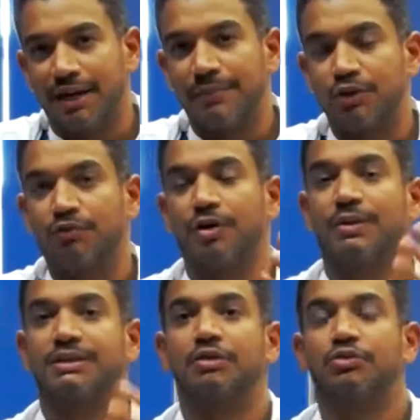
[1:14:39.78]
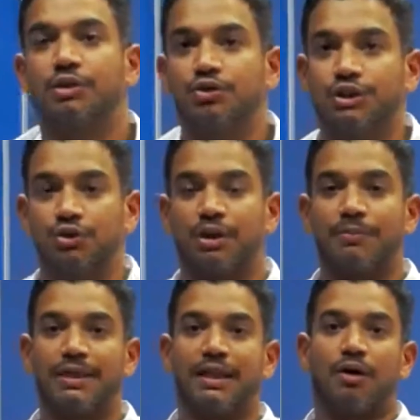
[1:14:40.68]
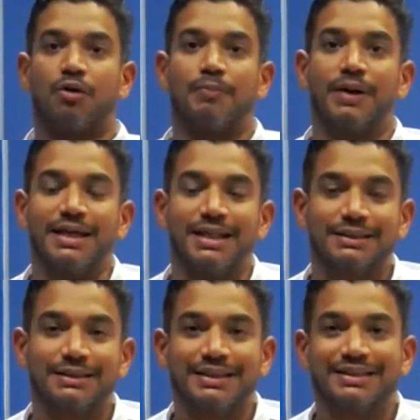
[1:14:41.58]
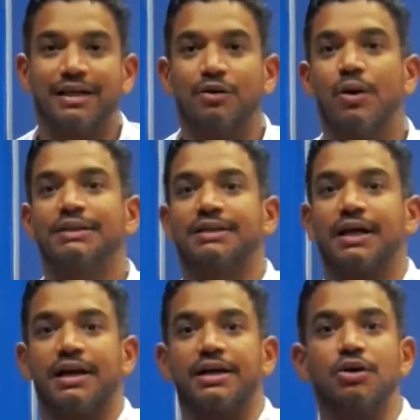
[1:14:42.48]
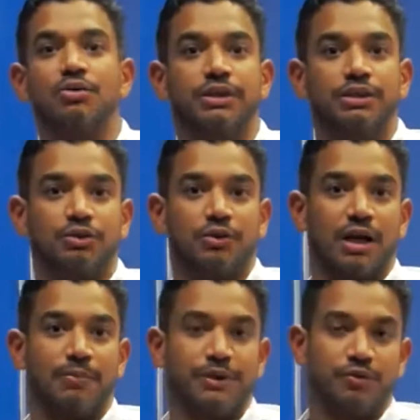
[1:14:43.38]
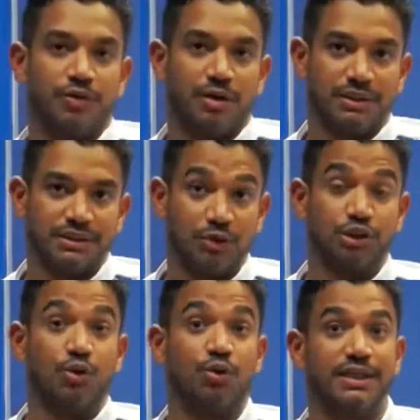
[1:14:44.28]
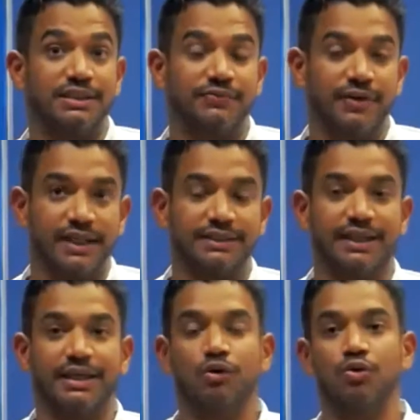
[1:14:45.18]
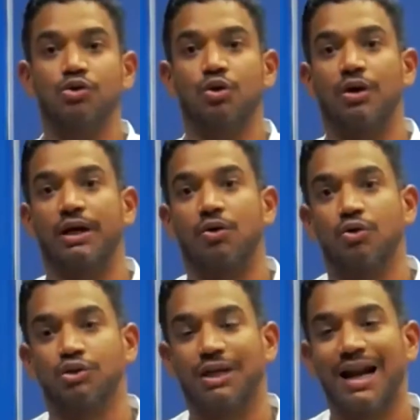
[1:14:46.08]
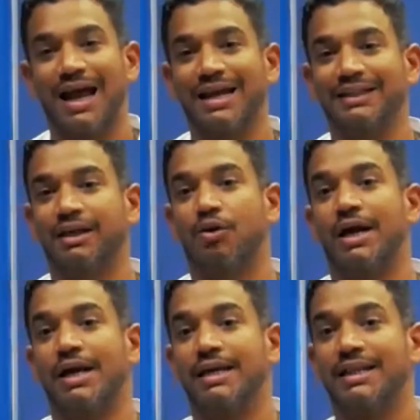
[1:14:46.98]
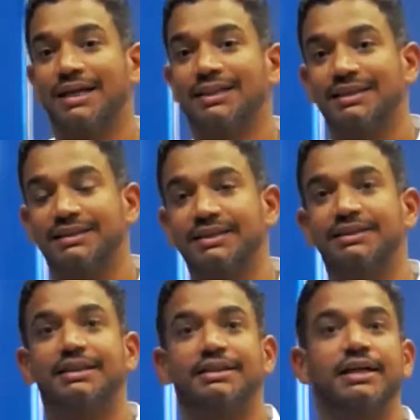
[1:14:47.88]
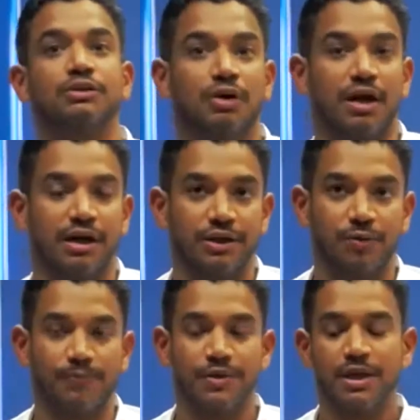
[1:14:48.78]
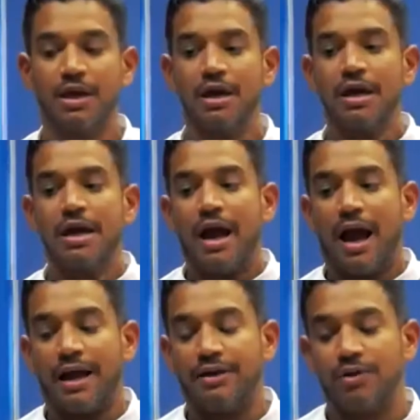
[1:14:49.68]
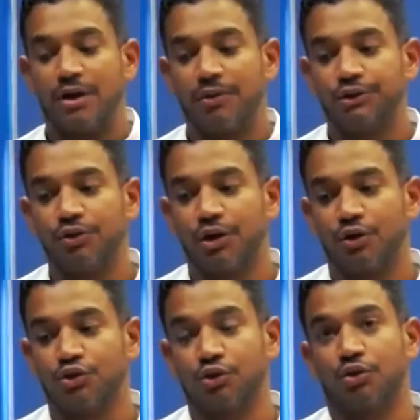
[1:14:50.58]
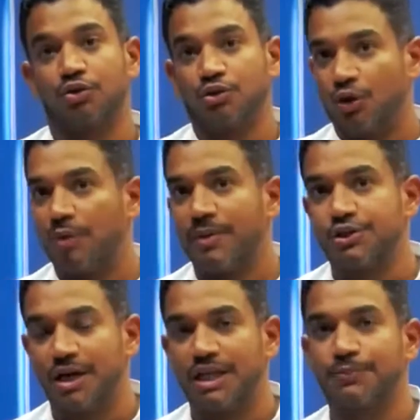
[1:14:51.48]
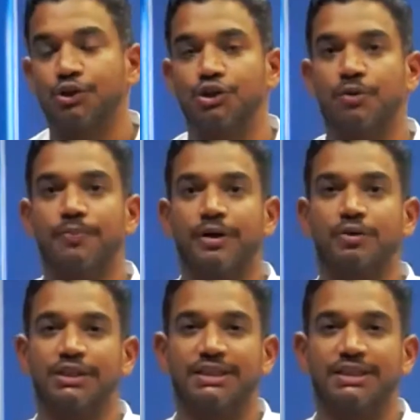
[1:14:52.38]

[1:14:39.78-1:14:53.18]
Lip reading: that not only talking about the complexity of the pharmaceutical environment, but also the complexity of our region is very different. in even recognizing the heterogeneity within the region,